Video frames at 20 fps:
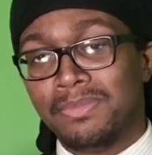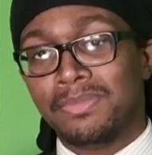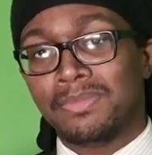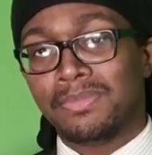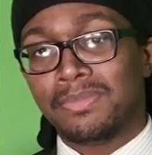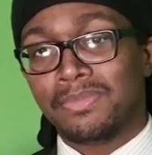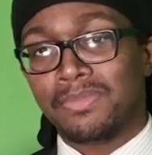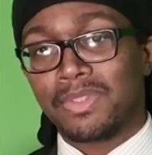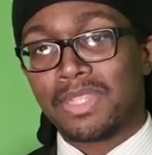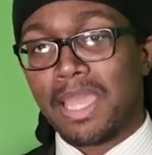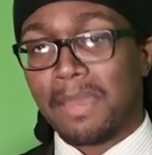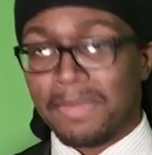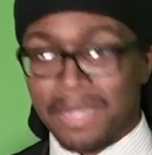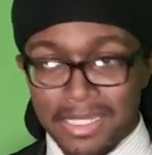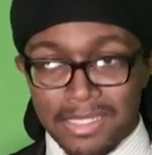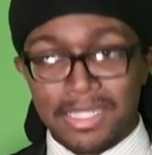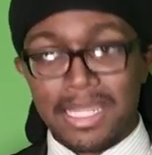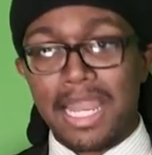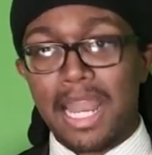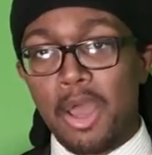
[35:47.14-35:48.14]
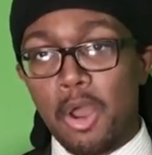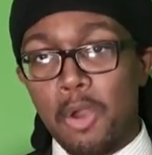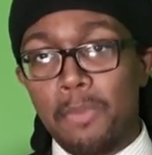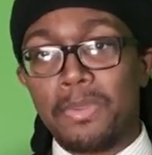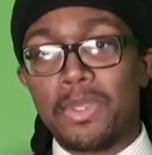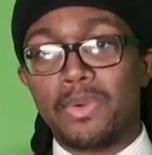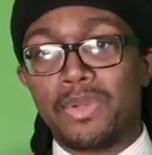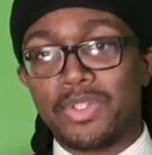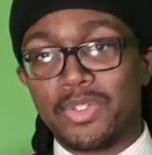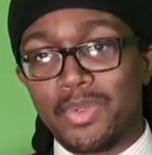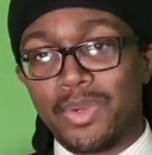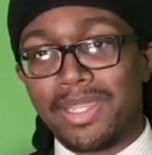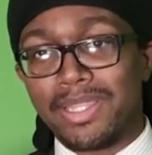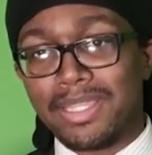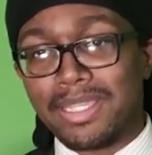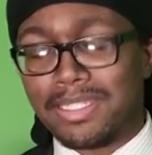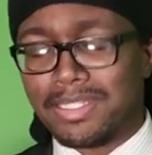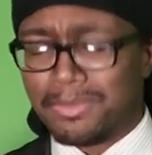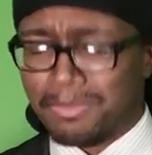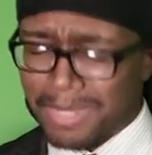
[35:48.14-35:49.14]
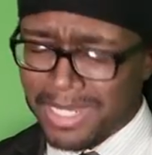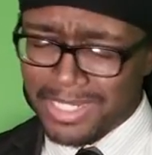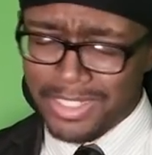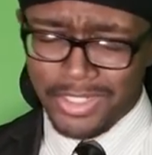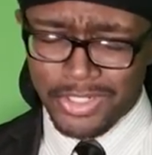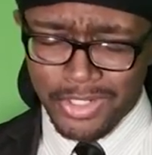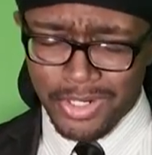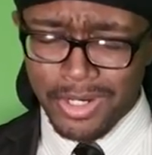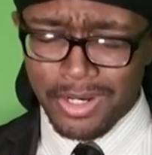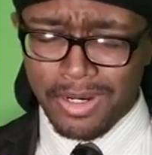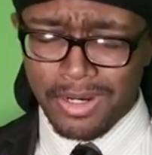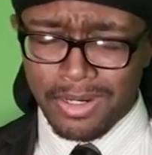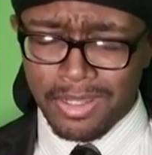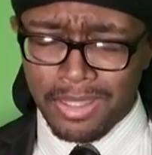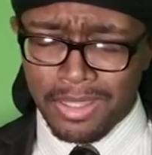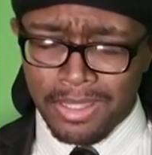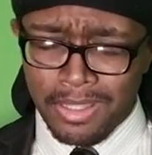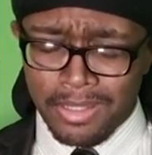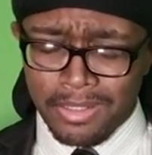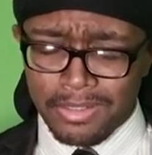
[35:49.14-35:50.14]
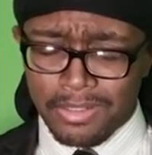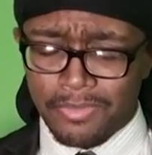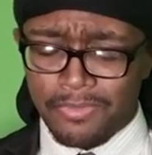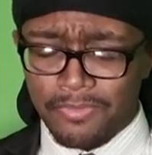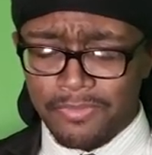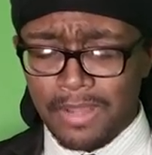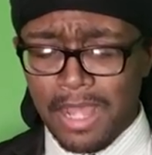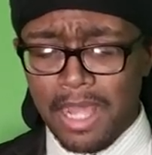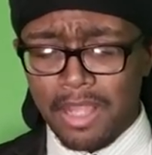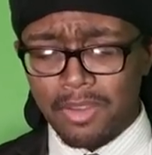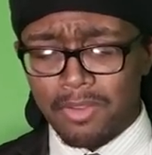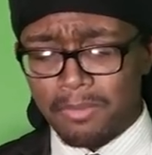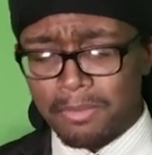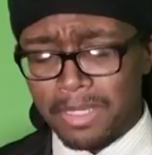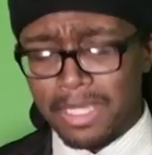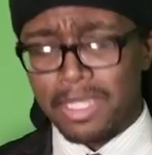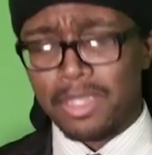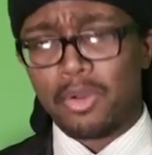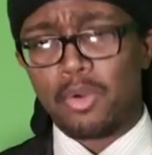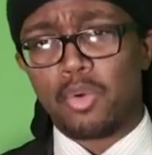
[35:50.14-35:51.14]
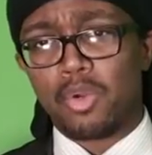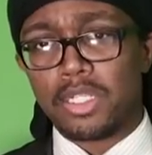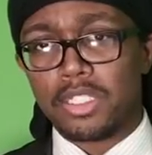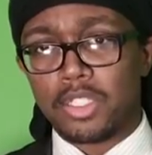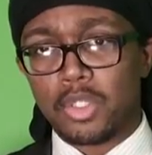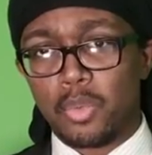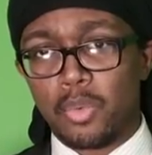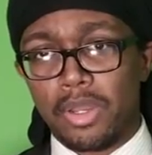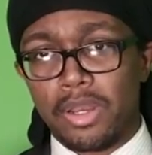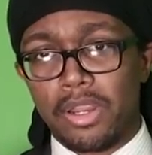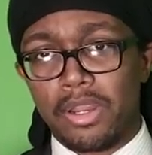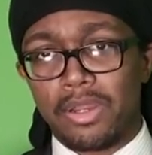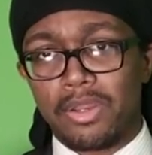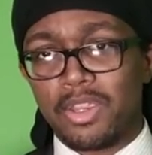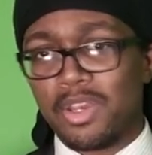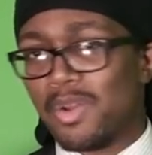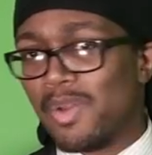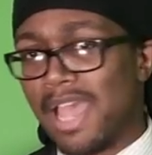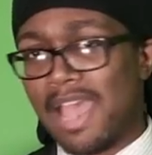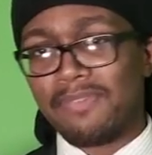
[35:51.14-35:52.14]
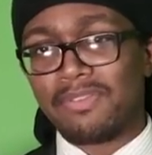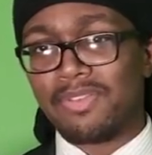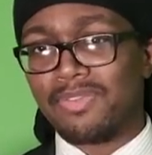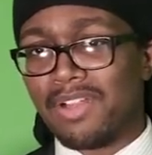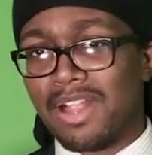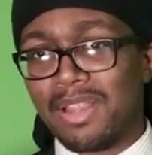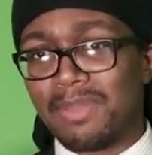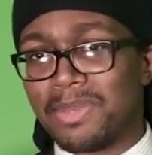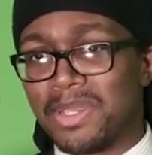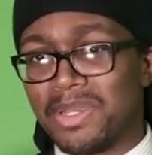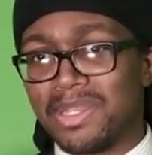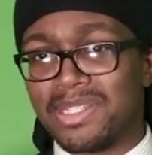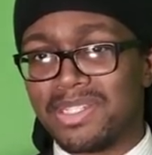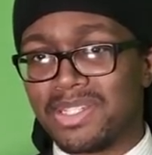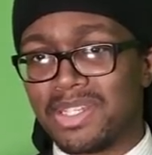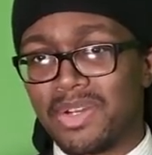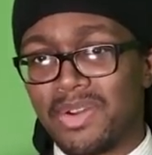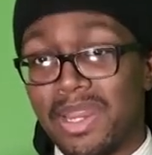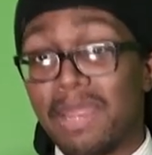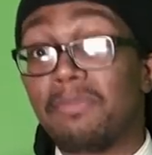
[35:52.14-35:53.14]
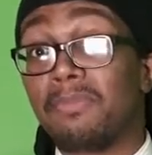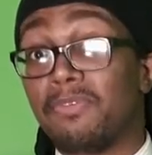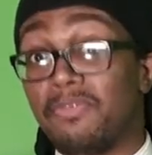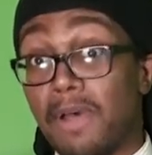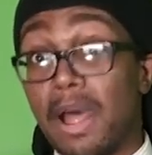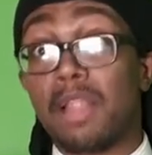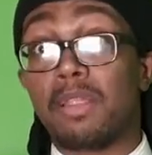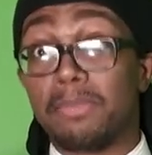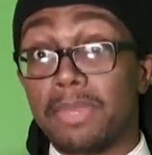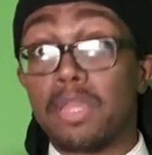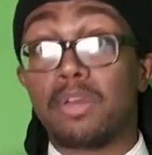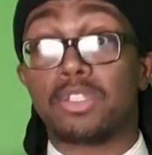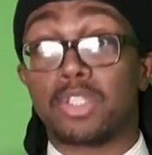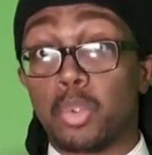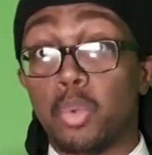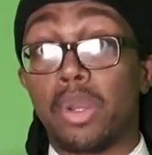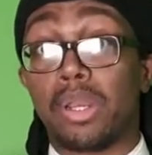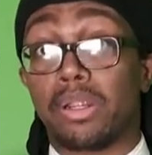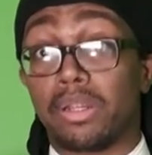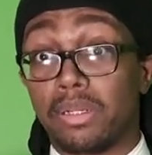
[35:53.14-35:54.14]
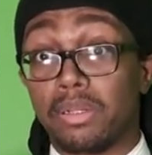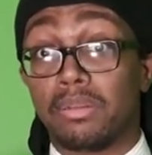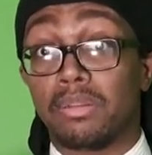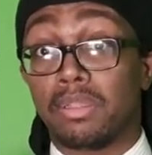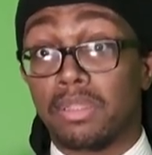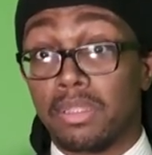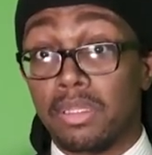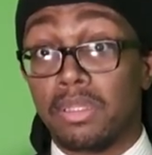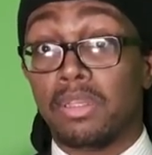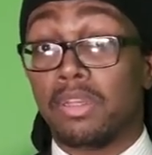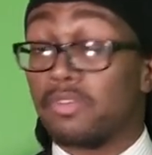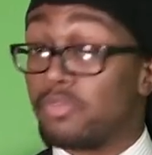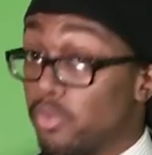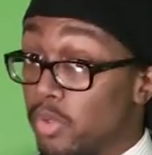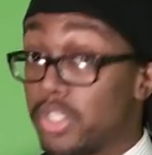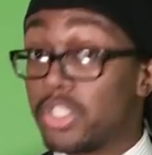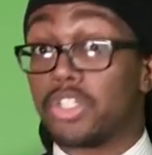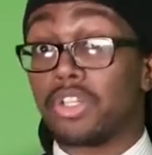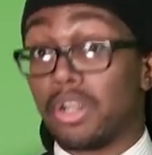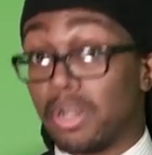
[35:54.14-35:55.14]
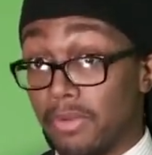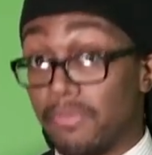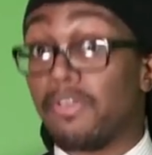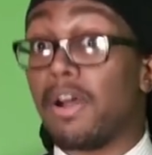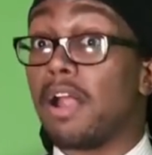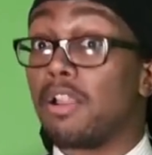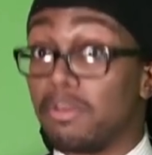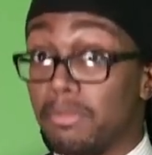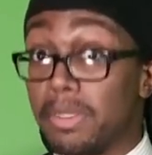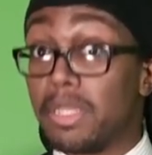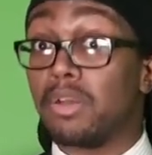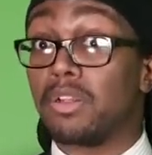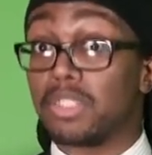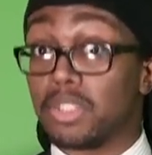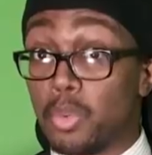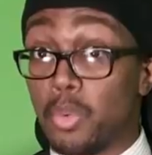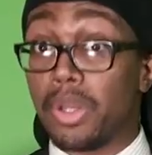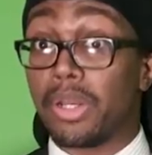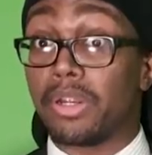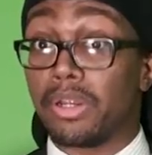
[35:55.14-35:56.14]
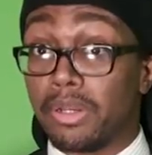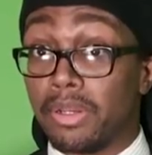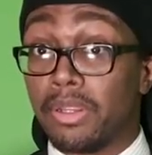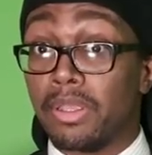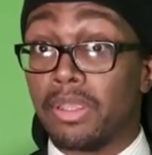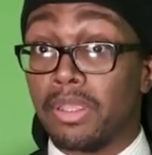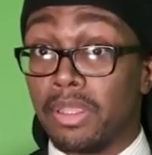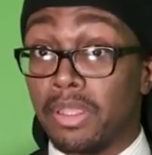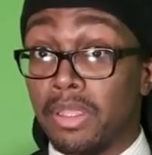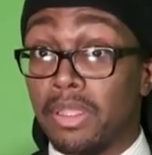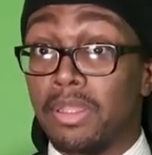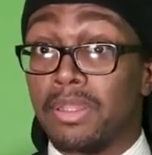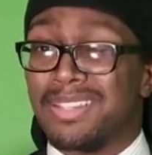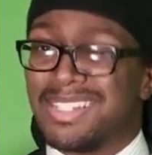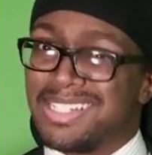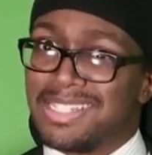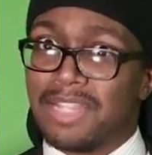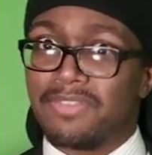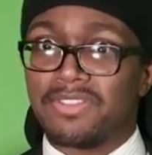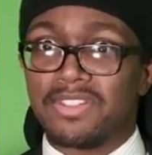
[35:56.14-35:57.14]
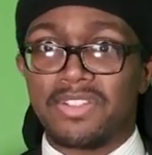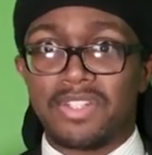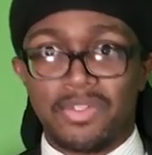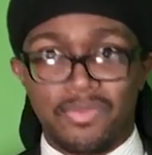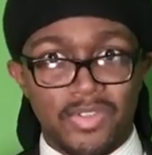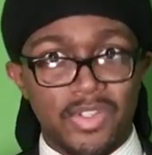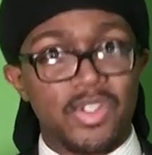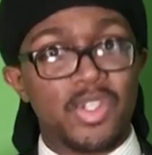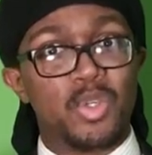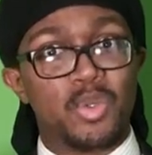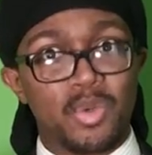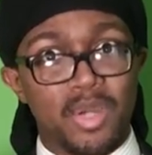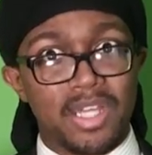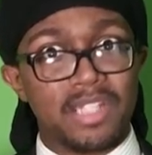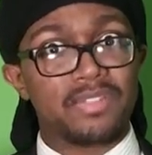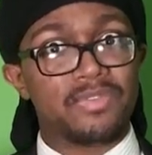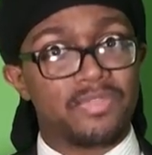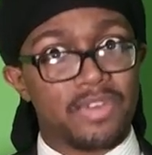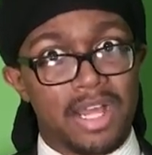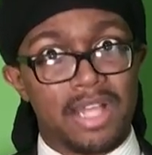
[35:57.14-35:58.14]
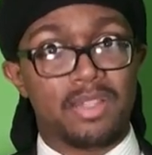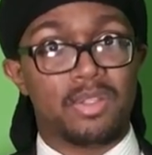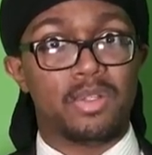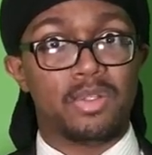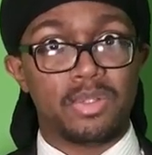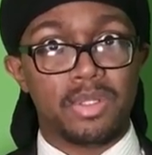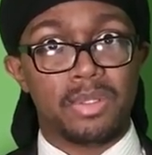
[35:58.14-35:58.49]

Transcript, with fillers: That being said, I hope you enjoyed this. Be sure to follow me on Twitter. You don't have to follow me on Instagram, but follow me on Twitter. For sure, follow me on Twitter. Seven of you unfollowed.